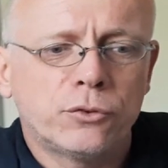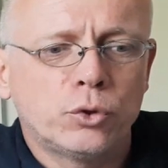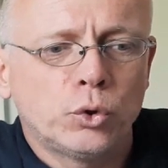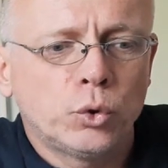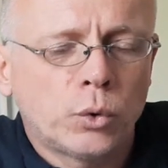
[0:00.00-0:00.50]

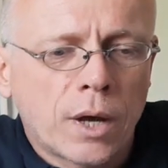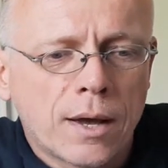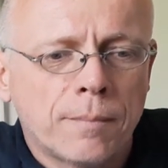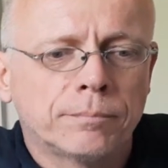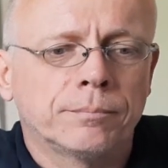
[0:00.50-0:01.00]
to
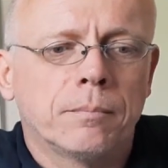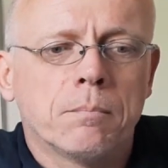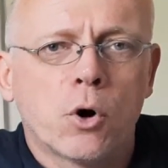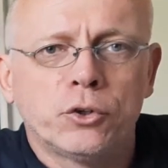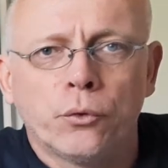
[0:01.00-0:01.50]

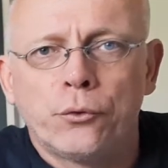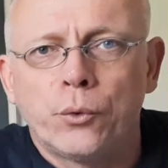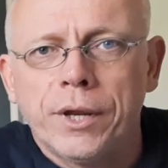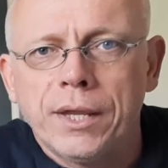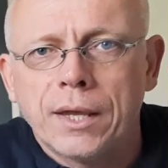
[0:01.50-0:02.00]
module
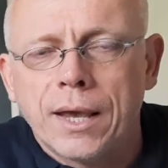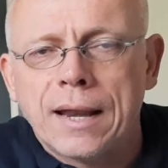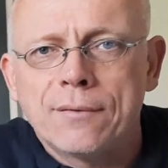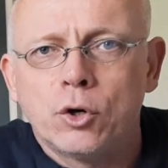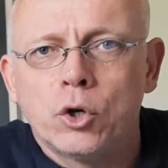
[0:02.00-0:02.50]
3 and
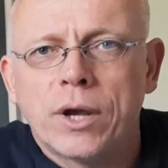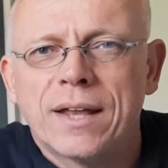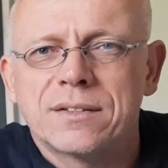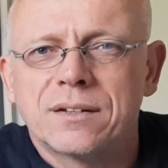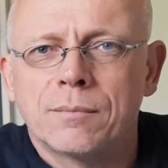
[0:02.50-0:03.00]
have a look
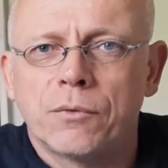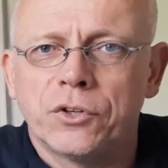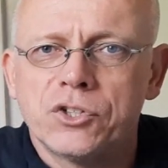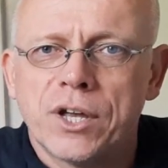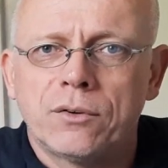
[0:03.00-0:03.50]
at some of the
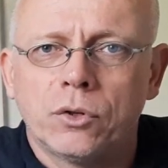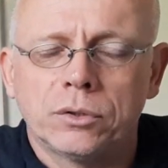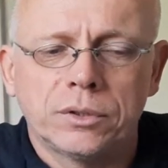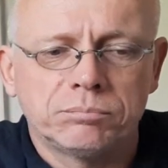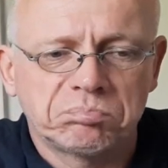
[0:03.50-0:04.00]

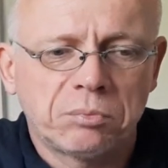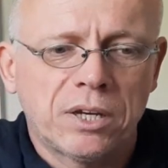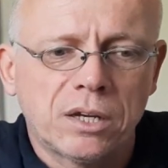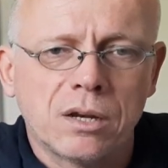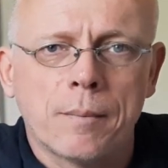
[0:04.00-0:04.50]
general
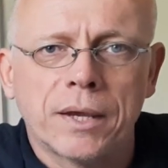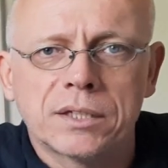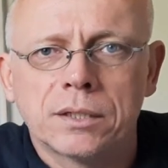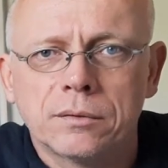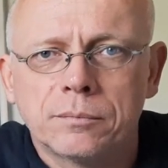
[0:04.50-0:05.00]

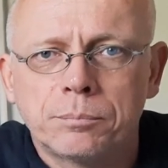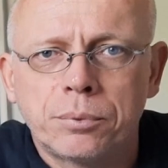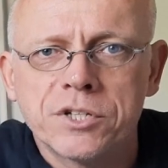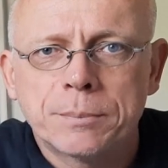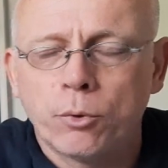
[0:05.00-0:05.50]
economic
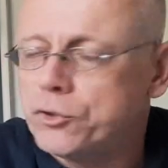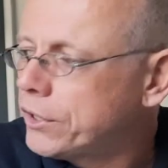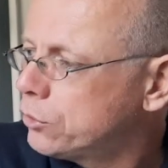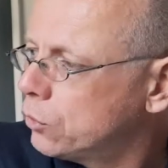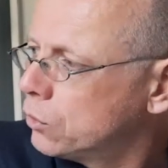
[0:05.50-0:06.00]
principles
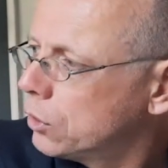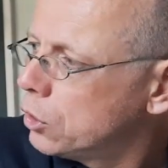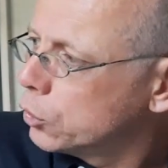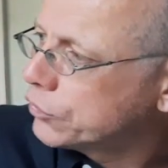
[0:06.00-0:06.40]
that you looked